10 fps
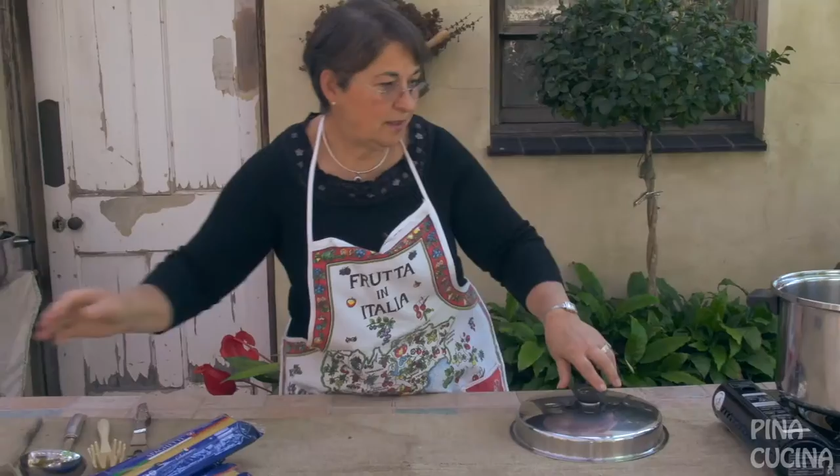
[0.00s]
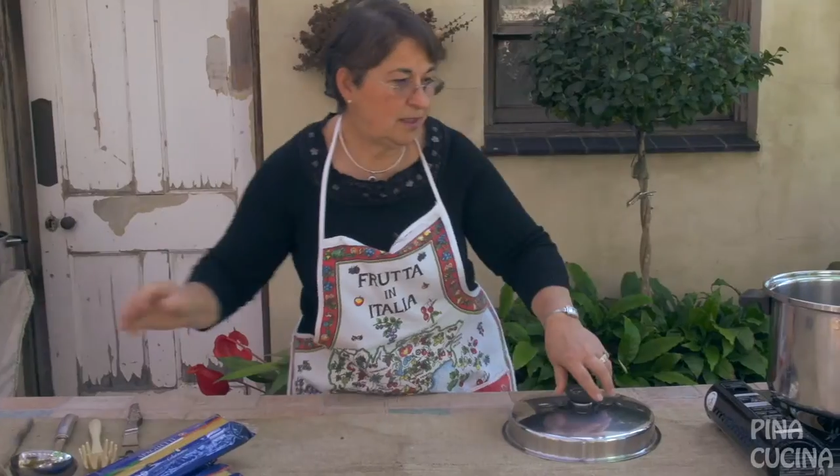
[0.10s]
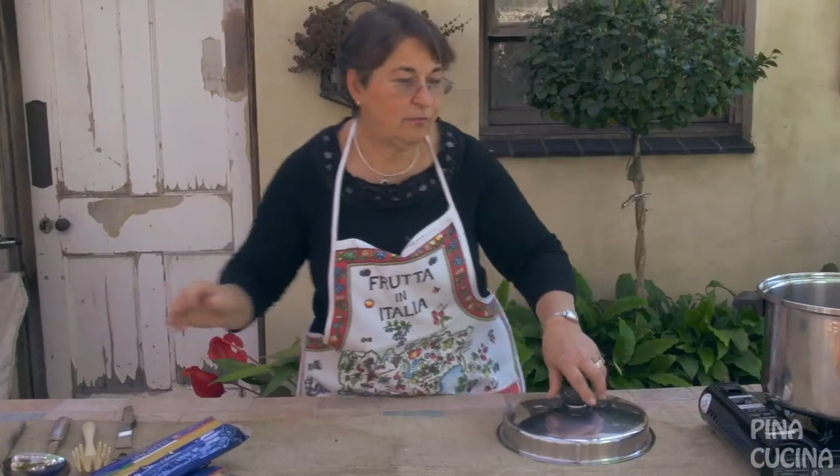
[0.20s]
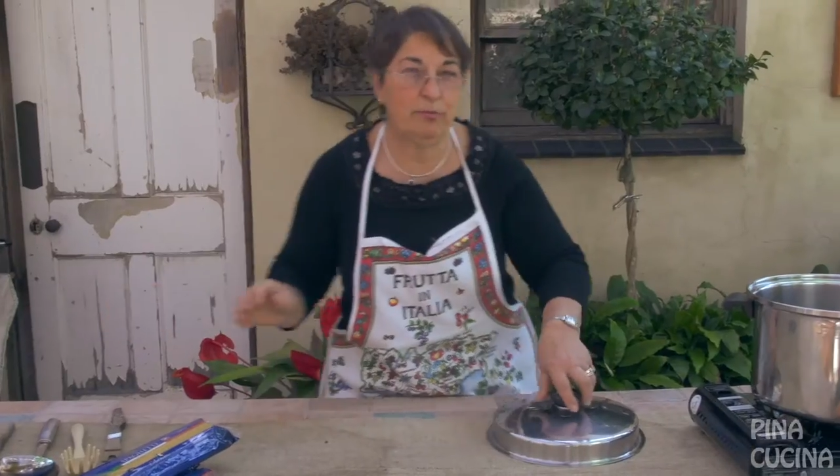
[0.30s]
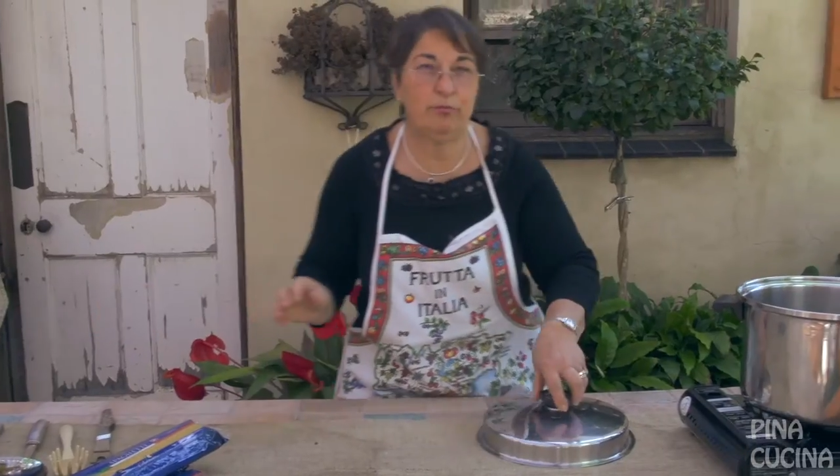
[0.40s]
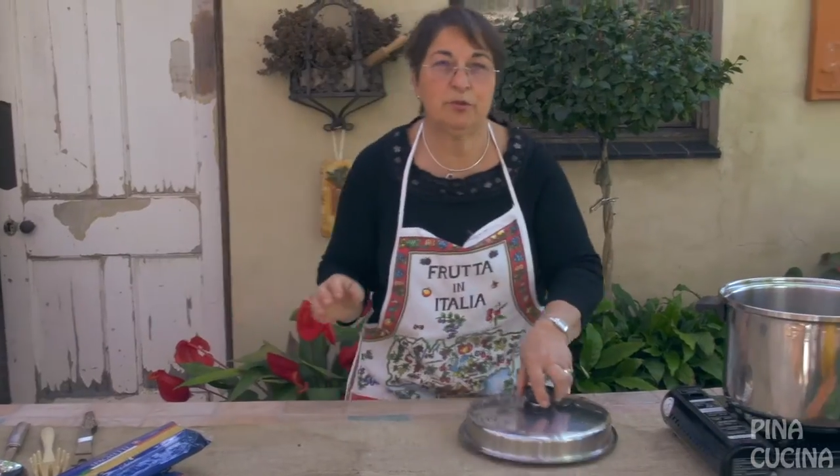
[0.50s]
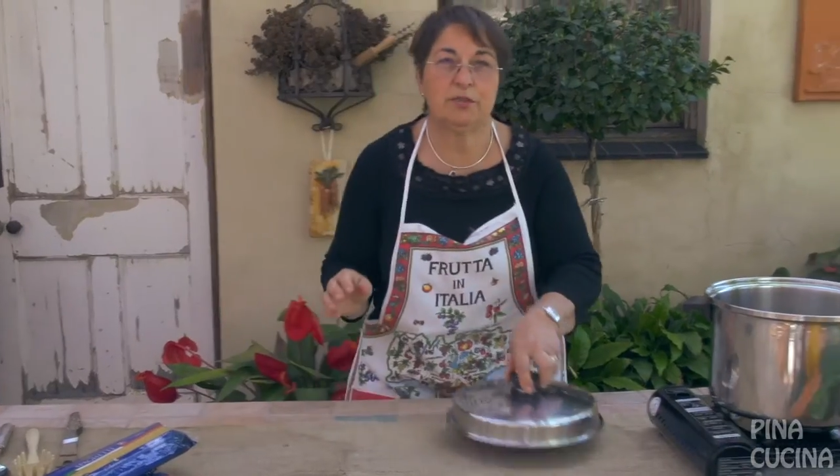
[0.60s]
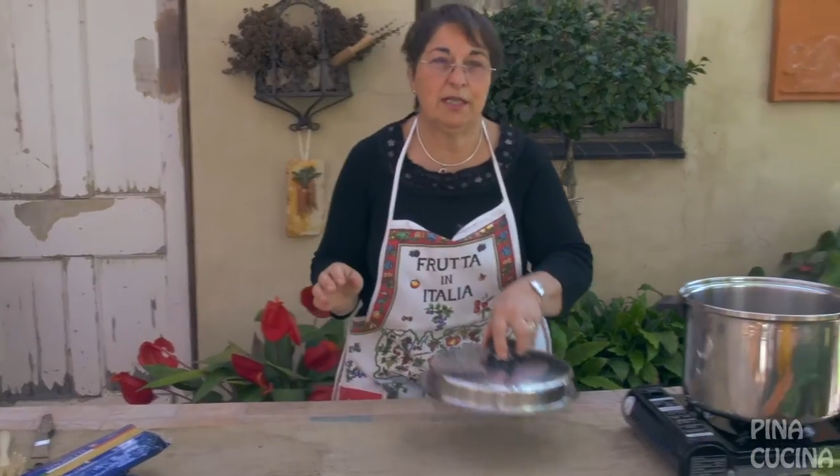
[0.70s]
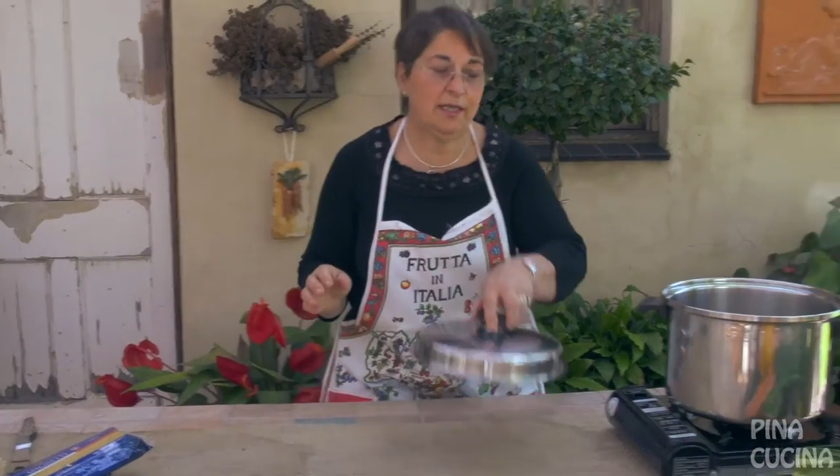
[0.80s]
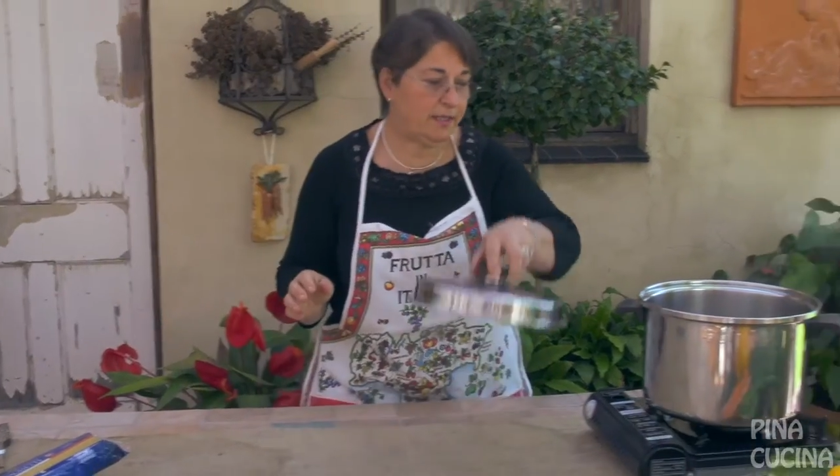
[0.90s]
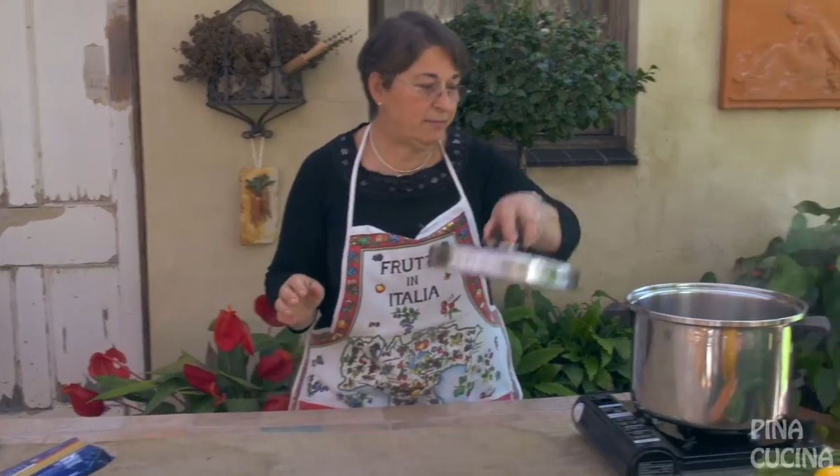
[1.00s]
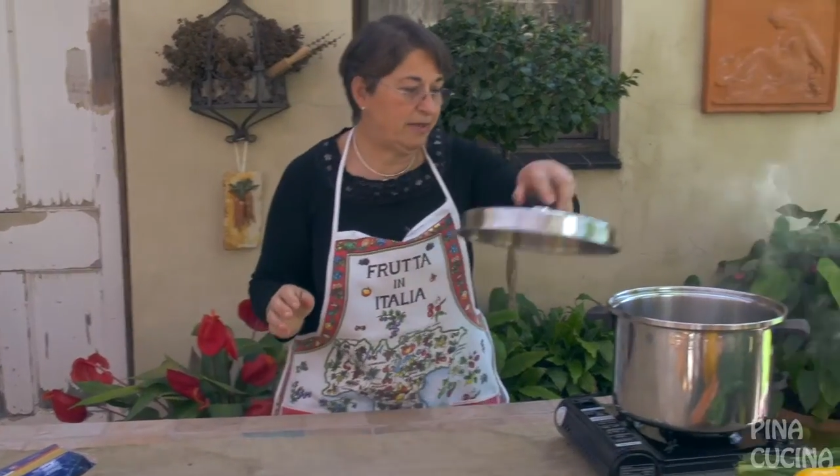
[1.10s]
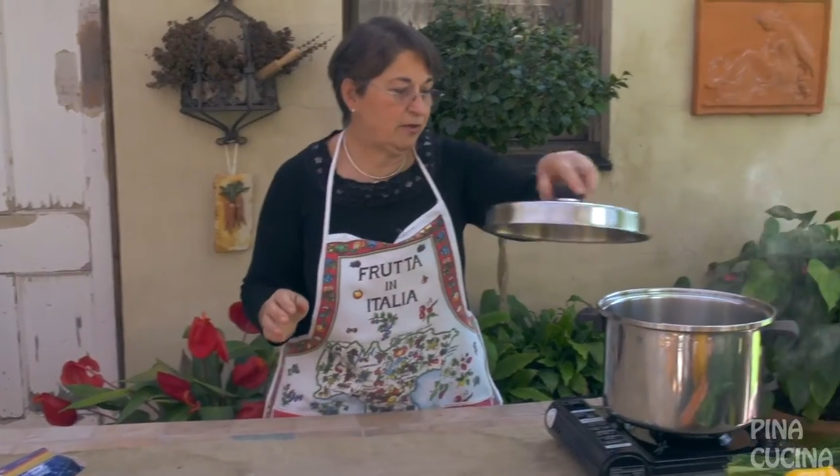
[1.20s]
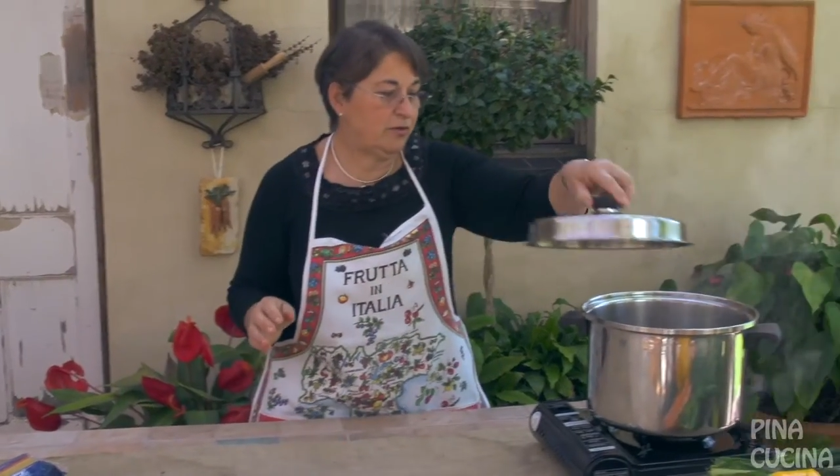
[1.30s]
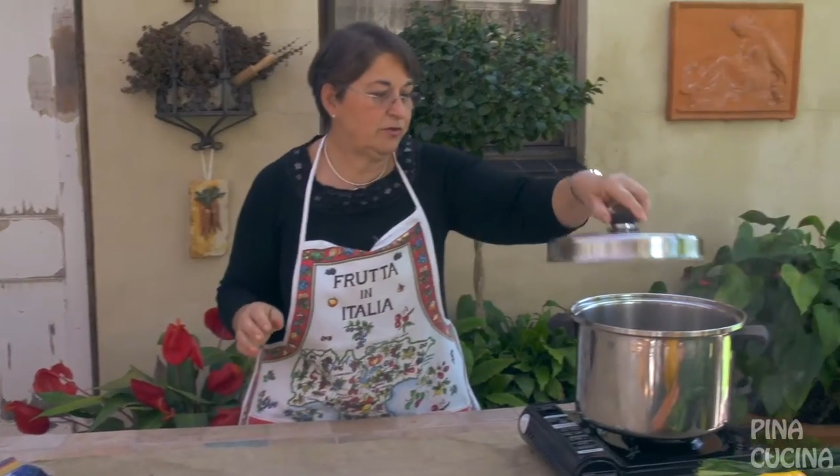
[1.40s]
And we'll put the lid
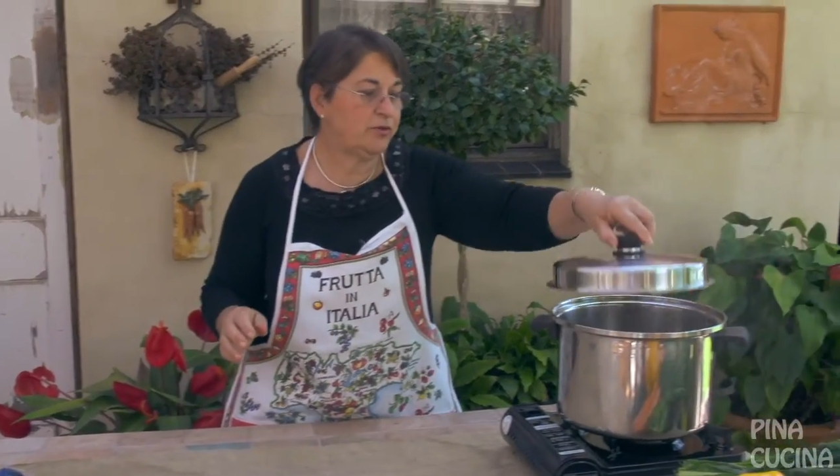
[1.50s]
back on